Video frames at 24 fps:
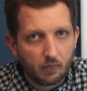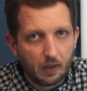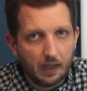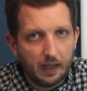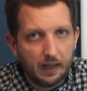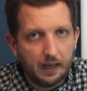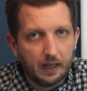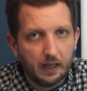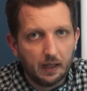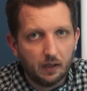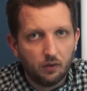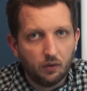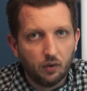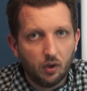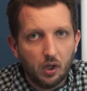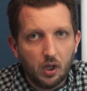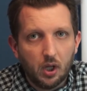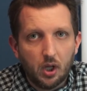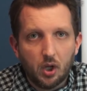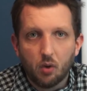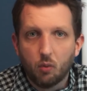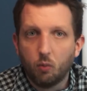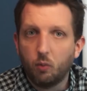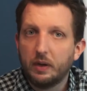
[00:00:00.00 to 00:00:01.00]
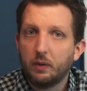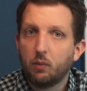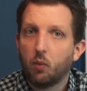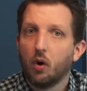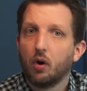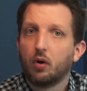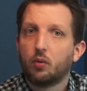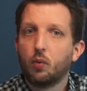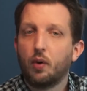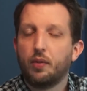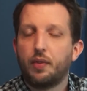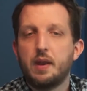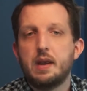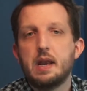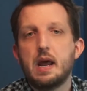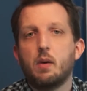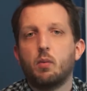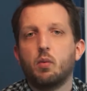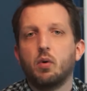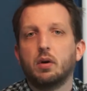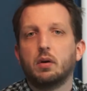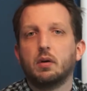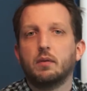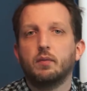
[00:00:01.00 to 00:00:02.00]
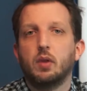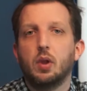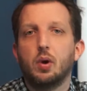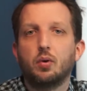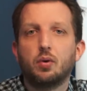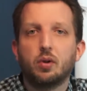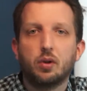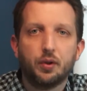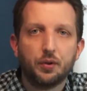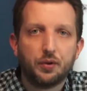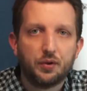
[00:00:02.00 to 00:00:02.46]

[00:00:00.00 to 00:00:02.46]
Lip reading: And we work with a network of local